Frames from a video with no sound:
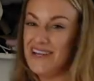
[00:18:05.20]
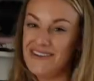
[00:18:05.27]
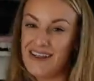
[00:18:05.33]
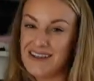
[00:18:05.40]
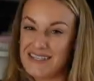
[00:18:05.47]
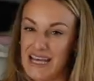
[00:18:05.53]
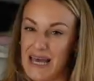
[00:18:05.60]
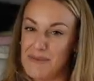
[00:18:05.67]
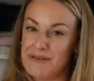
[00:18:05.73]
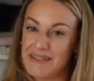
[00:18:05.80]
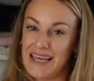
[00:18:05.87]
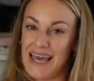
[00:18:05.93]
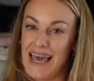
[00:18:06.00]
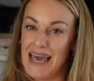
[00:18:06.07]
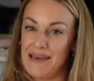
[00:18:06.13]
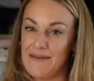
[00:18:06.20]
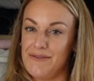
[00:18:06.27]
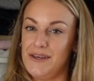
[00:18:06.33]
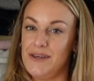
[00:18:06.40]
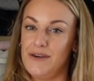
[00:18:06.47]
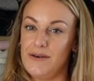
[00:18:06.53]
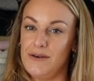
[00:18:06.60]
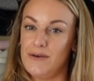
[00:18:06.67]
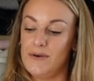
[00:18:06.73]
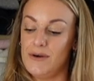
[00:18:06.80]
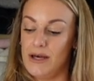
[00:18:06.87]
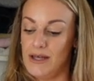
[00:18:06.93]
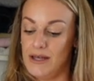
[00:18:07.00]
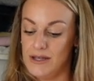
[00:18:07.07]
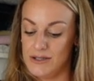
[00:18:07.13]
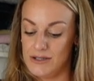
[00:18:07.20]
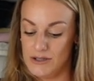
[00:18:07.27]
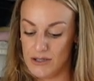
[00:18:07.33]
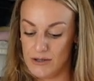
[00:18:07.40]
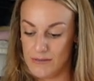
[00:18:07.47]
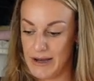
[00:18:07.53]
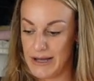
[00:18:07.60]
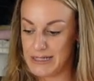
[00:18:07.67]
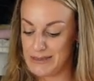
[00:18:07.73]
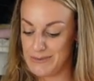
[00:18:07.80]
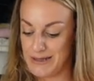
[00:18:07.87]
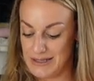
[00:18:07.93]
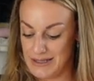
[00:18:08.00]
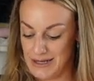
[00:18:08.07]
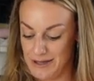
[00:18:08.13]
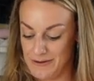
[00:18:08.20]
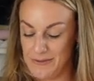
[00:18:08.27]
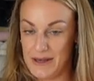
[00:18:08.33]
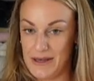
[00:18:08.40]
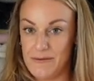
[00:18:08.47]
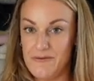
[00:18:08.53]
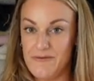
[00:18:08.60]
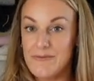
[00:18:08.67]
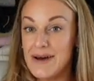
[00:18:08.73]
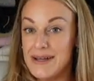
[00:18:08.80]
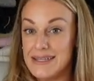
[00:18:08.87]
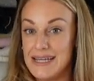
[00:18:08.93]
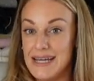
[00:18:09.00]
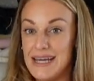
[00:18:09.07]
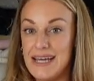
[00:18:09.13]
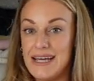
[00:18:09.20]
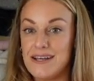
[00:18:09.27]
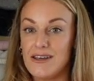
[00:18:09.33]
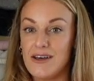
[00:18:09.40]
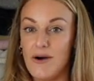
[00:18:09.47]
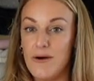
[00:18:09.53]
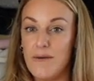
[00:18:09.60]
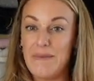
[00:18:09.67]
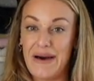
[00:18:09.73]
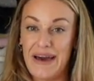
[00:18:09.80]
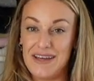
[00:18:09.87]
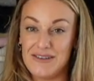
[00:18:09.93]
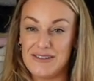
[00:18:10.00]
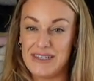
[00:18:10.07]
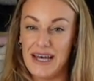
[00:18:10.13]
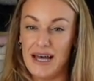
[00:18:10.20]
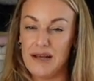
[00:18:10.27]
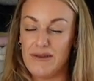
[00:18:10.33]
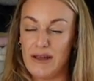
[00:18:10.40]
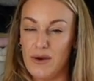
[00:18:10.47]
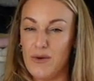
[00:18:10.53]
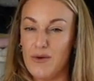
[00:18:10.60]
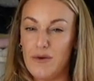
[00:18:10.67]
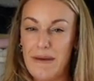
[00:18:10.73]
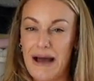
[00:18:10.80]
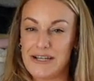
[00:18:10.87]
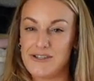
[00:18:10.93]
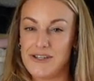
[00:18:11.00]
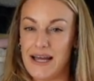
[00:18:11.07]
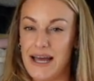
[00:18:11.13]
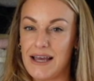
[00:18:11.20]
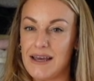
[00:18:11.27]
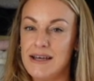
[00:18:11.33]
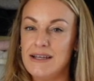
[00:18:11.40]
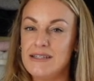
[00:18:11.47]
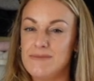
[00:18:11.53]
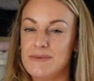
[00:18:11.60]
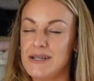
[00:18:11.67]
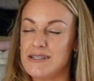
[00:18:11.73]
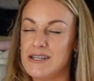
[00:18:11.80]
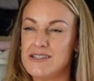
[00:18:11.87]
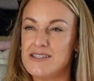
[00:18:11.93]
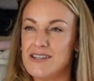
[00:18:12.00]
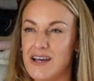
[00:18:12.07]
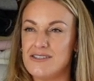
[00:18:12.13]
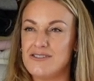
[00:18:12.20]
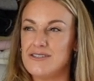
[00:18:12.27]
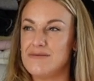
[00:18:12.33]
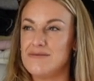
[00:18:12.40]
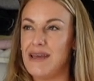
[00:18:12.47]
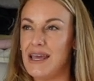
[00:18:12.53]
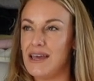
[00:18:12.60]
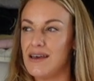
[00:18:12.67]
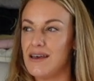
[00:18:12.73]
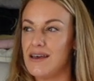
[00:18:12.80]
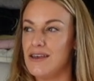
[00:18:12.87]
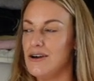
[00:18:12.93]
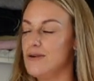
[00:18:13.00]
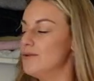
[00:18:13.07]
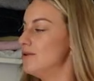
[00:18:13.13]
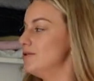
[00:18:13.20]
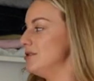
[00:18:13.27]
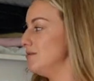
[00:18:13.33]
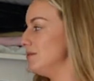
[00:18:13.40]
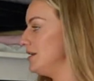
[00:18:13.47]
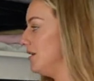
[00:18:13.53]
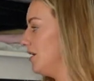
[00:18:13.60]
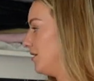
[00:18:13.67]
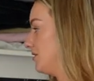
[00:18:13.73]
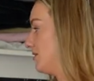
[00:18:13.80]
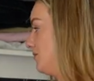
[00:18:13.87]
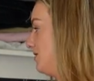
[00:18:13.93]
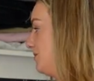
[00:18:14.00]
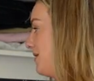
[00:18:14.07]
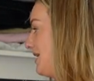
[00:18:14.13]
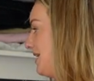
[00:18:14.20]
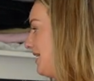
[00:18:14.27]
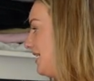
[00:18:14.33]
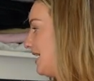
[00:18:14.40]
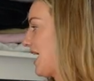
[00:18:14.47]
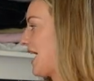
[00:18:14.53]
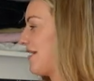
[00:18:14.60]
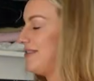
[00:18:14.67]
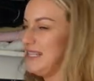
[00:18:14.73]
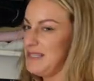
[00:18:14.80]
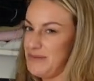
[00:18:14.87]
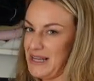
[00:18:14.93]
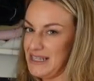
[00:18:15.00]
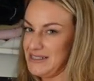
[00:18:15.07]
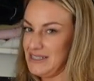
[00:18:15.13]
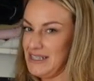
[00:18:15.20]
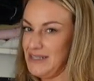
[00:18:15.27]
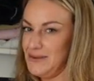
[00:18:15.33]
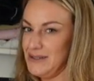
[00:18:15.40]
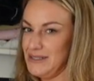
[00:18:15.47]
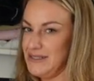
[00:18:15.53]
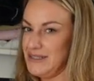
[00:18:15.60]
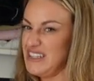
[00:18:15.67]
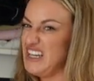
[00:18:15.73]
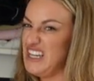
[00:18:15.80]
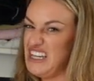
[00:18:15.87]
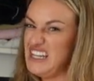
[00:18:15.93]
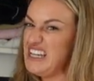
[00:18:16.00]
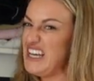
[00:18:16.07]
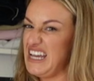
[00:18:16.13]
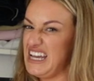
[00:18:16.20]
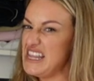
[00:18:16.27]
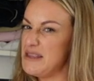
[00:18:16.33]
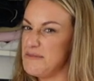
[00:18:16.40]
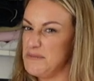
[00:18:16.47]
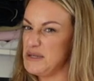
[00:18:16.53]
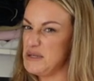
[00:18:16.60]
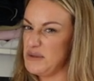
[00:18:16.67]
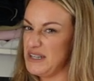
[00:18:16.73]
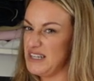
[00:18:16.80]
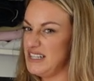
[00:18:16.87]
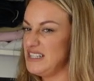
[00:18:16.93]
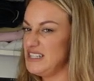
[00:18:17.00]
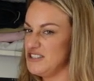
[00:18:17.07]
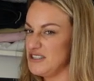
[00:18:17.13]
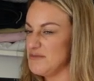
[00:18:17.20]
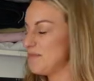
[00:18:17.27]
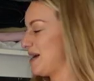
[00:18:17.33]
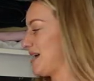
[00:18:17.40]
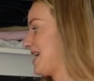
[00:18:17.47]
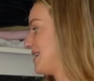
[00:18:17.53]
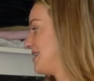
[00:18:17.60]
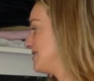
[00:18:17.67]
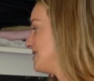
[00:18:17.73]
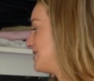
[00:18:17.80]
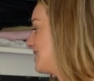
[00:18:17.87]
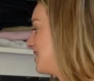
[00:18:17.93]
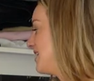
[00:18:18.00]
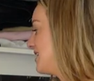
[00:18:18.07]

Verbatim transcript: another tip is like if you don't mind spending a little bit of money, go and buy yourself like all matching hangers because it does just make your wardrobe look so much better. Like having these plasticky ones in between is just pants.